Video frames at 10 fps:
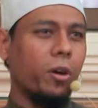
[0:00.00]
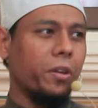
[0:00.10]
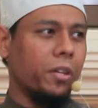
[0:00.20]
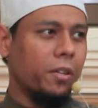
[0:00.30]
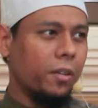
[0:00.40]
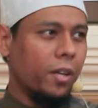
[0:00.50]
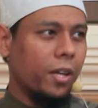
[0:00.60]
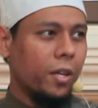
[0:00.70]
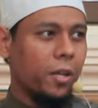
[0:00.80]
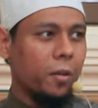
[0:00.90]
body,
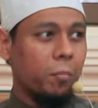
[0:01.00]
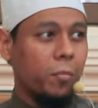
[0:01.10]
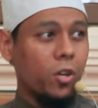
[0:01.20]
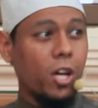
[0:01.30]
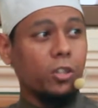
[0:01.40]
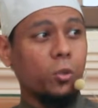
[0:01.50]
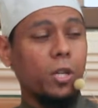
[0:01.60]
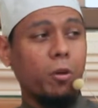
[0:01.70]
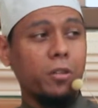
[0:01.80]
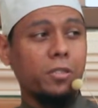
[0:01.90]
not through
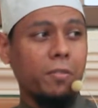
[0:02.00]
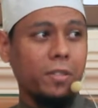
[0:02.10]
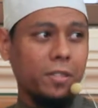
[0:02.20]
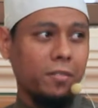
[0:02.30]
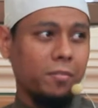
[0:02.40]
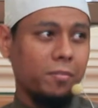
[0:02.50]
the body's cavity.